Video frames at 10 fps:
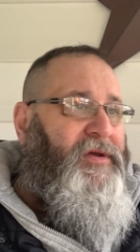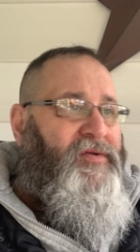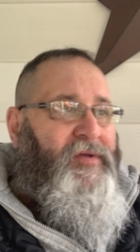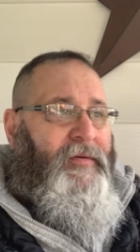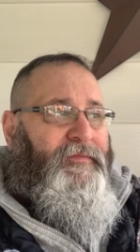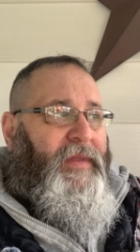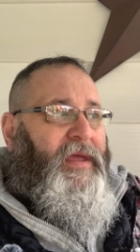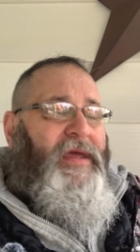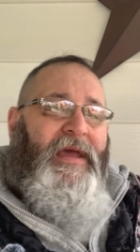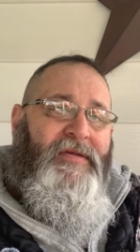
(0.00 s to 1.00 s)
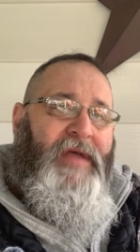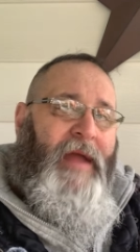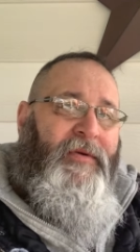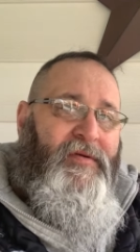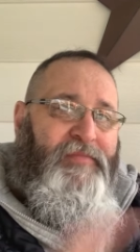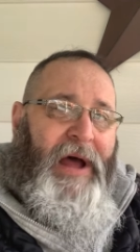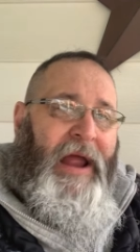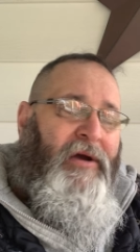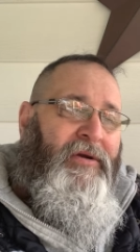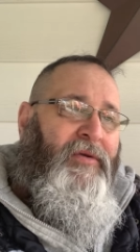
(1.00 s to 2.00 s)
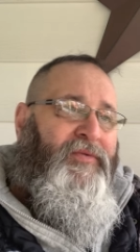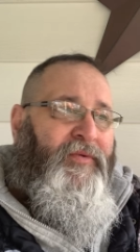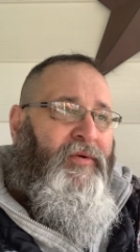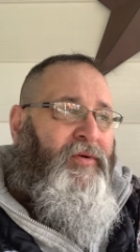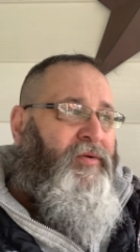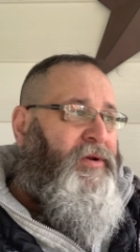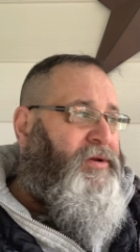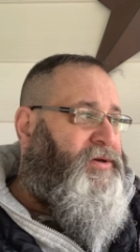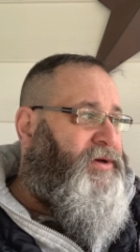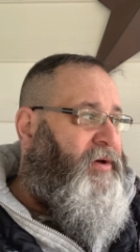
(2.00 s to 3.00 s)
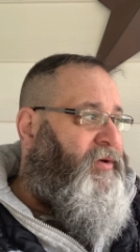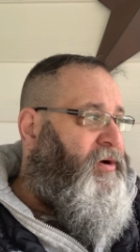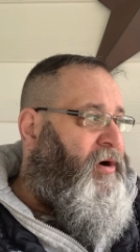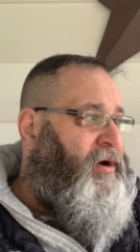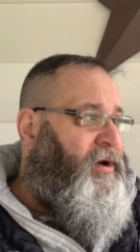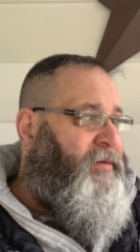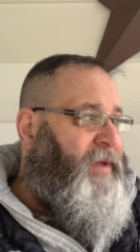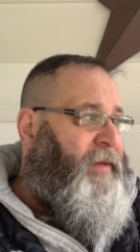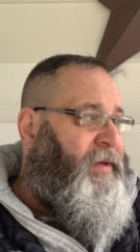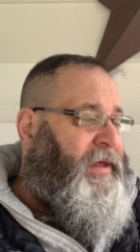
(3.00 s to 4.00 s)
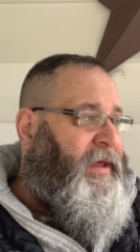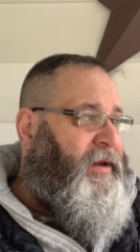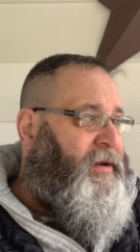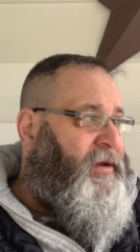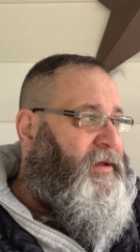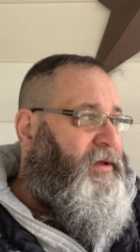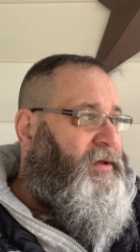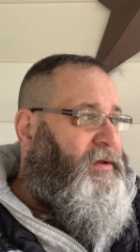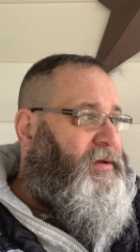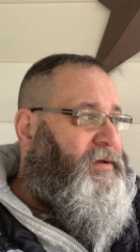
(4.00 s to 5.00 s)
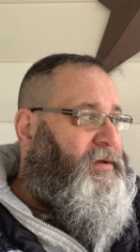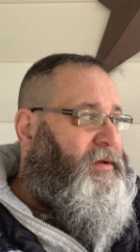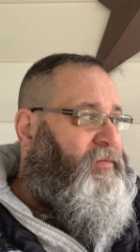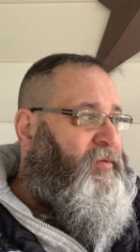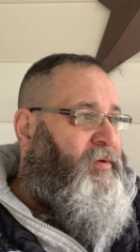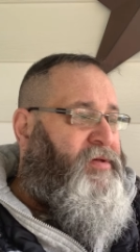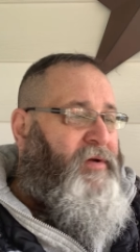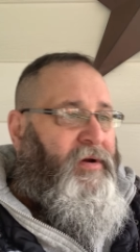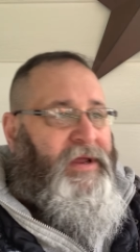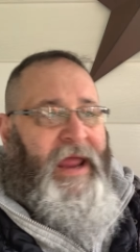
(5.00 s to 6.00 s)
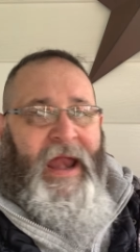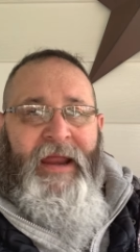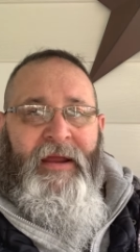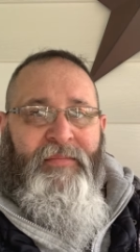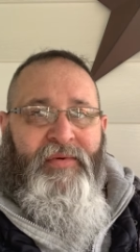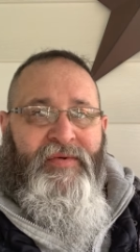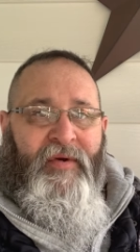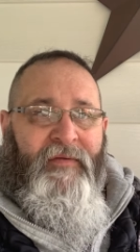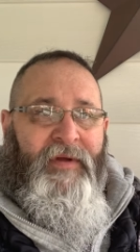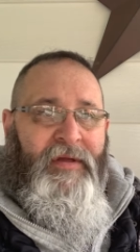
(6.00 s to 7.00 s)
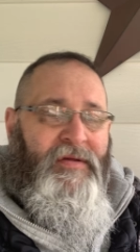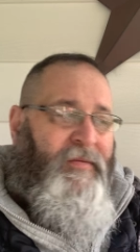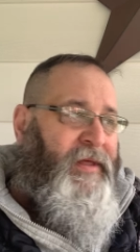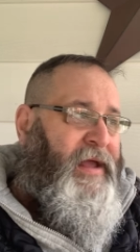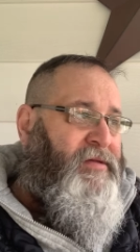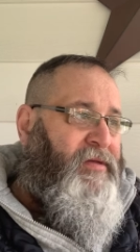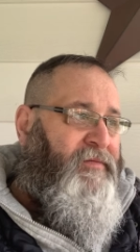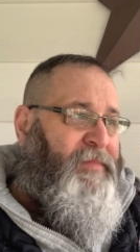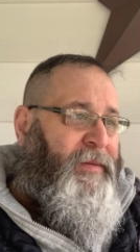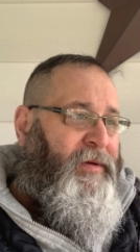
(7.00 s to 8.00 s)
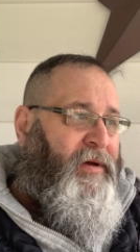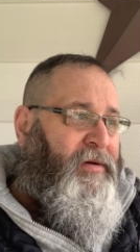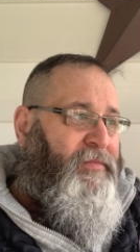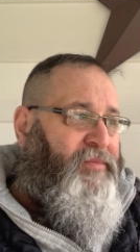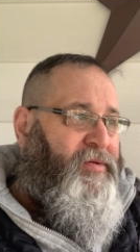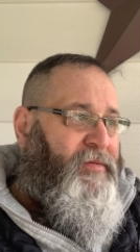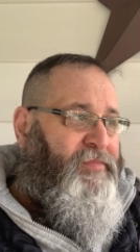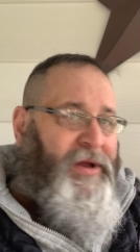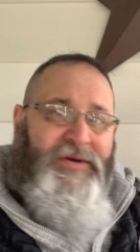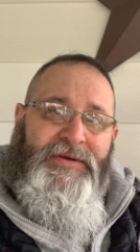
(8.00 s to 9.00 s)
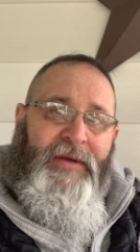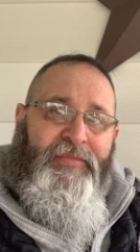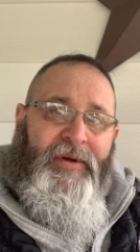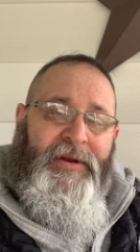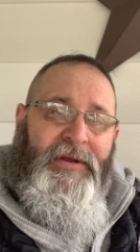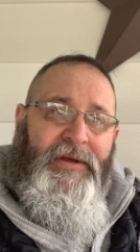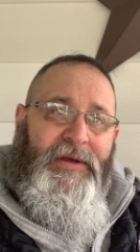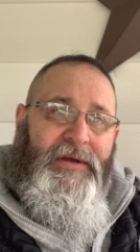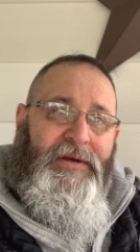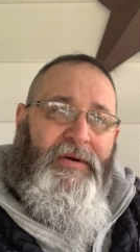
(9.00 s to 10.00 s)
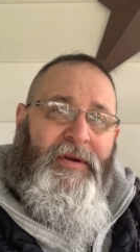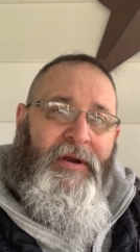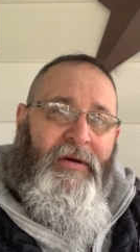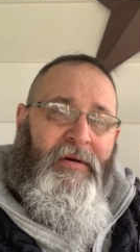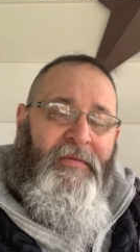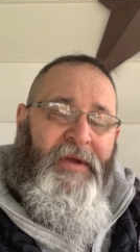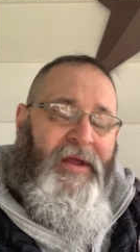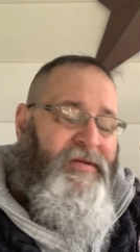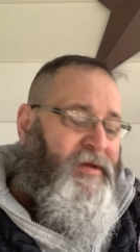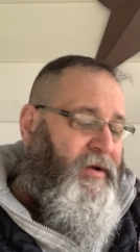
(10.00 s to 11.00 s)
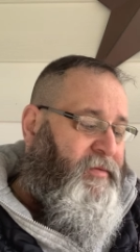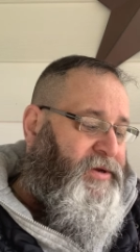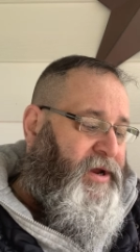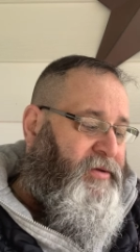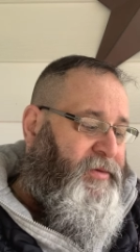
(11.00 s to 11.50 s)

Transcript: So as time goes by, I'll go through and show the garden maybe, and when we start canning and preserving some of that stuff, maybe I'll put some pictures up on here on my Instagram channel.